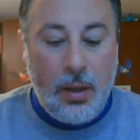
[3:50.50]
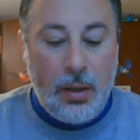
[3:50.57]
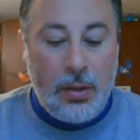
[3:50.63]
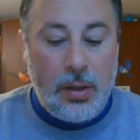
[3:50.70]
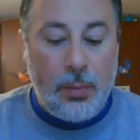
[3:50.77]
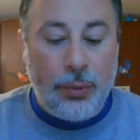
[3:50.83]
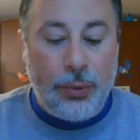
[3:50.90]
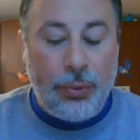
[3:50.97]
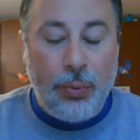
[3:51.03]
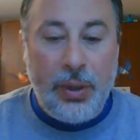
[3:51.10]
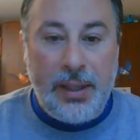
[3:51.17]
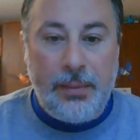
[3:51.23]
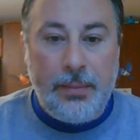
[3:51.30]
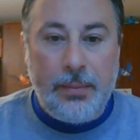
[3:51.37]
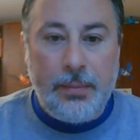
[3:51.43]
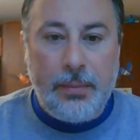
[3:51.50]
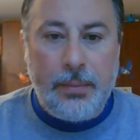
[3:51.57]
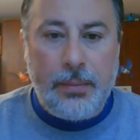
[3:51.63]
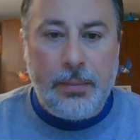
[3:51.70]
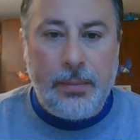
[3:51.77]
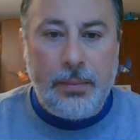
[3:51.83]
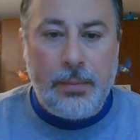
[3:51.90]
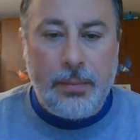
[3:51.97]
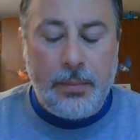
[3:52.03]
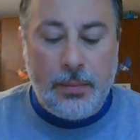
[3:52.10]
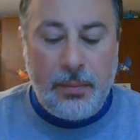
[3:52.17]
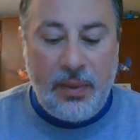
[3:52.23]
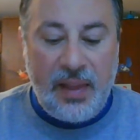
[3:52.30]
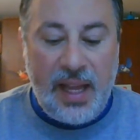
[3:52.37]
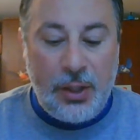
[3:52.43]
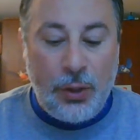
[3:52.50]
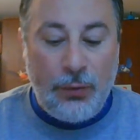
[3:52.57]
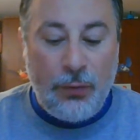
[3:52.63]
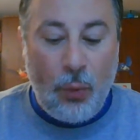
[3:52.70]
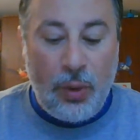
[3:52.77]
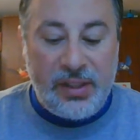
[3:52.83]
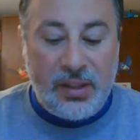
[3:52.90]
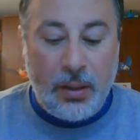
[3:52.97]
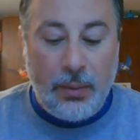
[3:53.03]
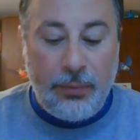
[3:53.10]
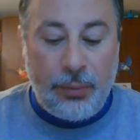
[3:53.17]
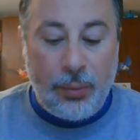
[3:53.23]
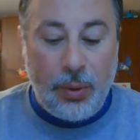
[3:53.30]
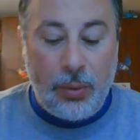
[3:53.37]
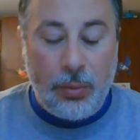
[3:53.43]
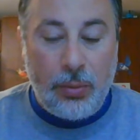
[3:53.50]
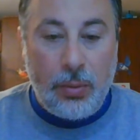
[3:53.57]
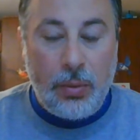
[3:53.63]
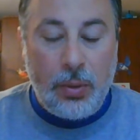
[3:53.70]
Number three, let your voice come through.